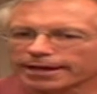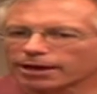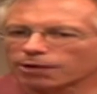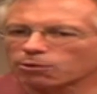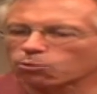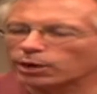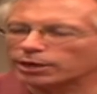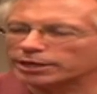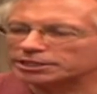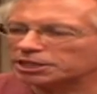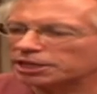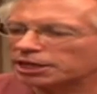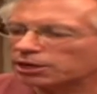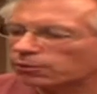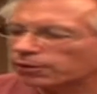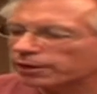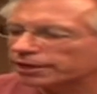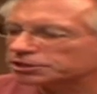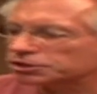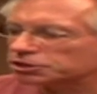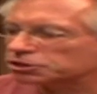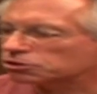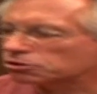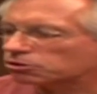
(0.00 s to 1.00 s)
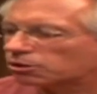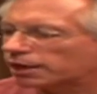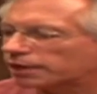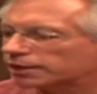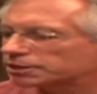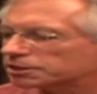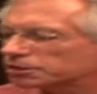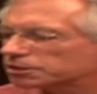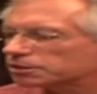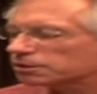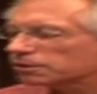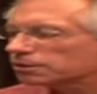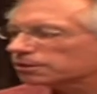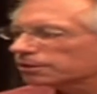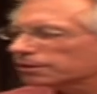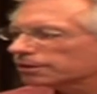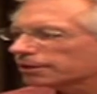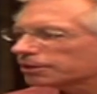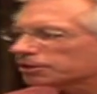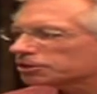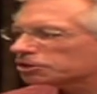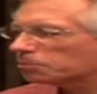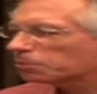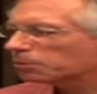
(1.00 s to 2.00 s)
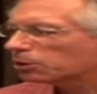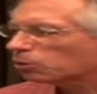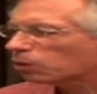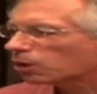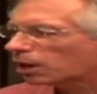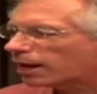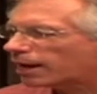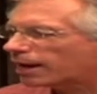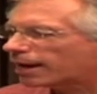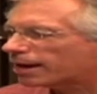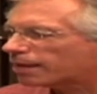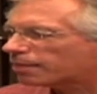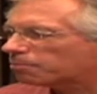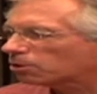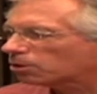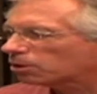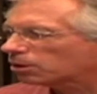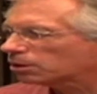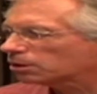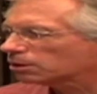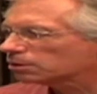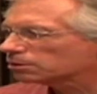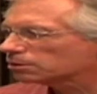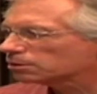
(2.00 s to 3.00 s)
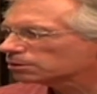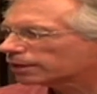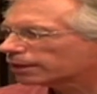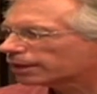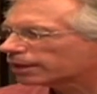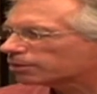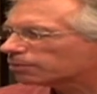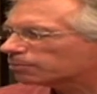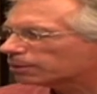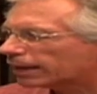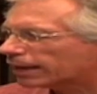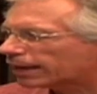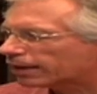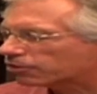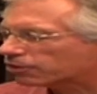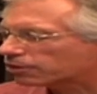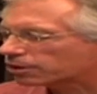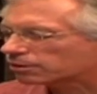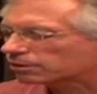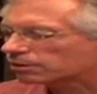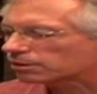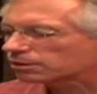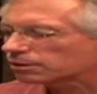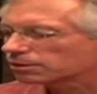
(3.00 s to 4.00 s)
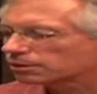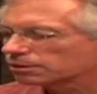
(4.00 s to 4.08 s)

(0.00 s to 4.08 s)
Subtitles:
And what generates trust is to be reliable and to be ethical.